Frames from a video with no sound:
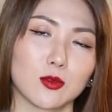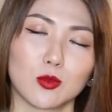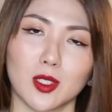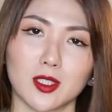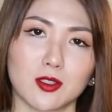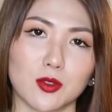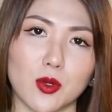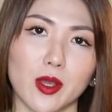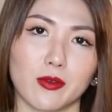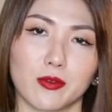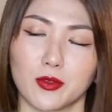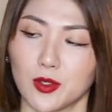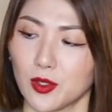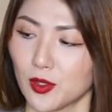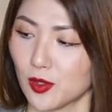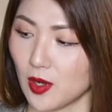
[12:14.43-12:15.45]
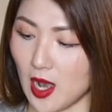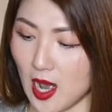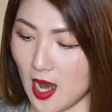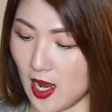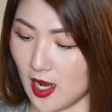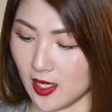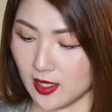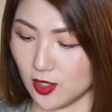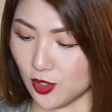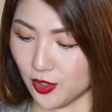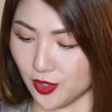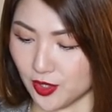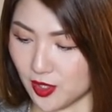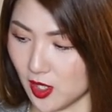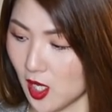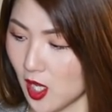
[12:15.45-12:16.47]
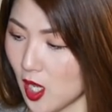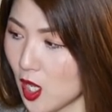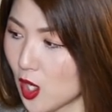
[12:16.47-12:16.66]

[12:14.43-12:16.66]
whatsoever. I just